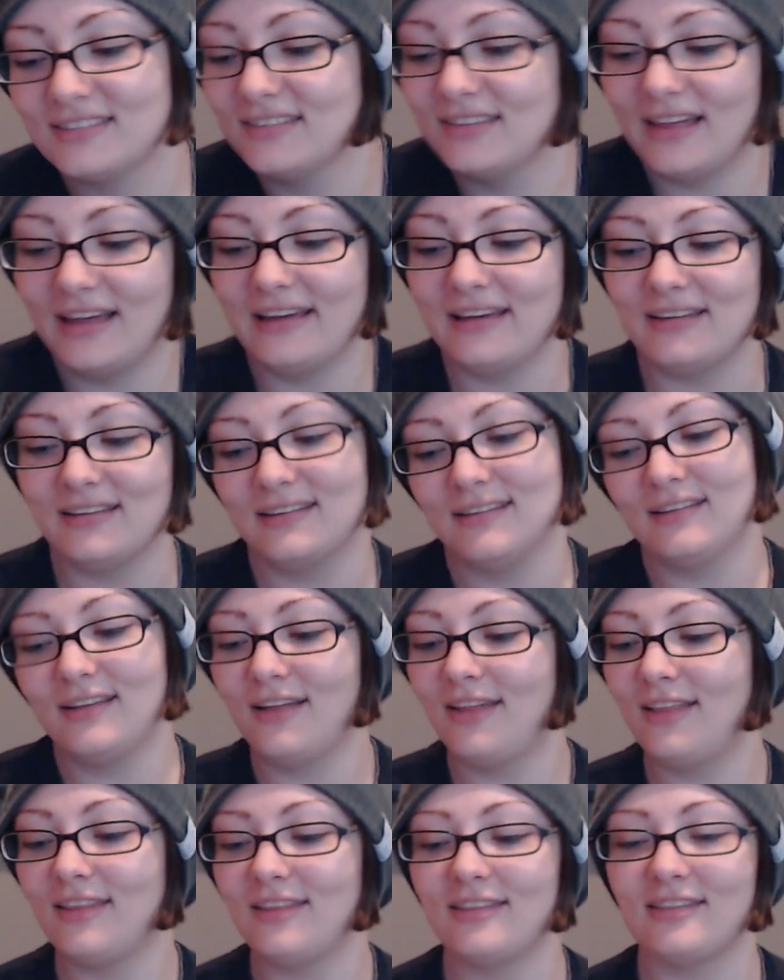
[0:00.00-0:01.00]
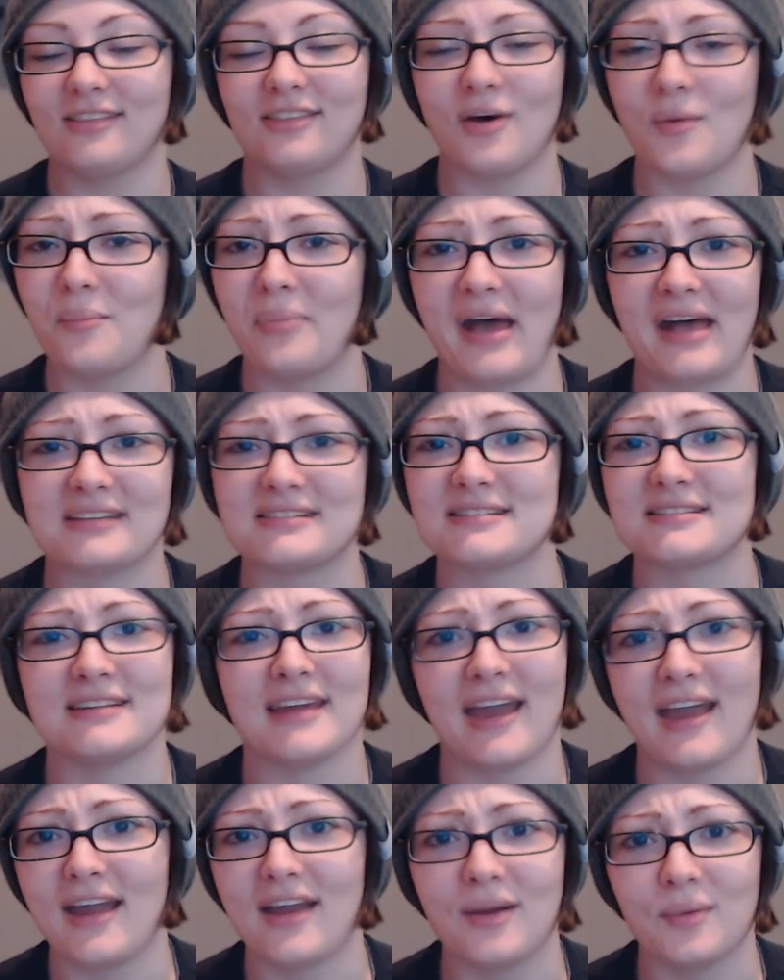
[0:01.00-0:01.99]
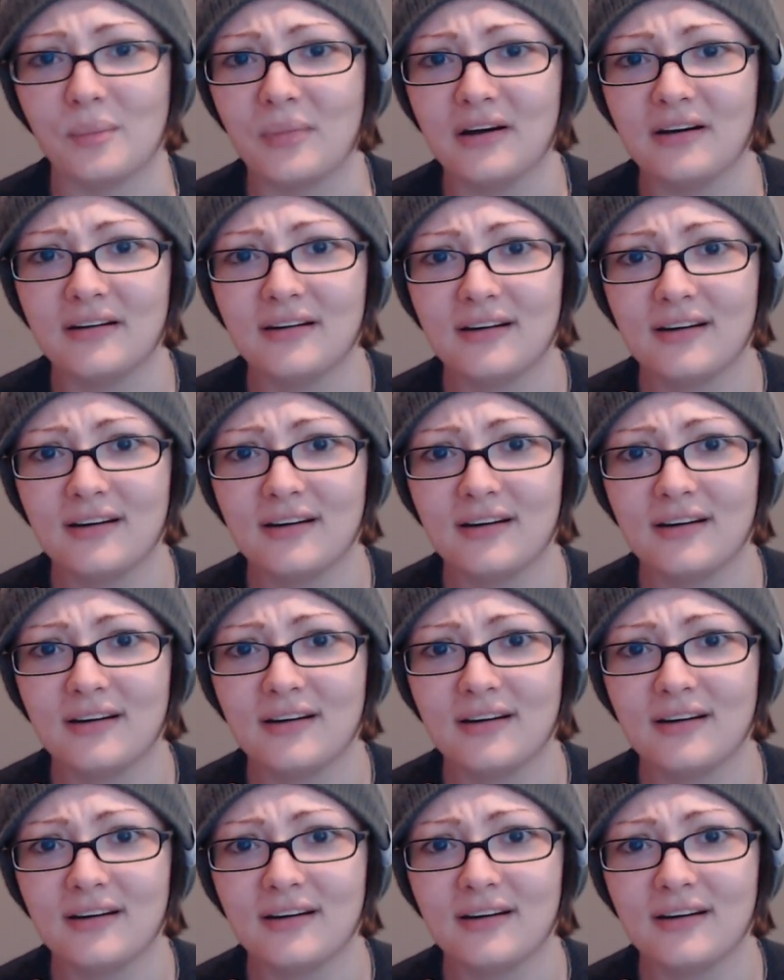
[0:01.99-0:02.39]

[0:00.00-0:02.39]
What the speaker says: like, the best name.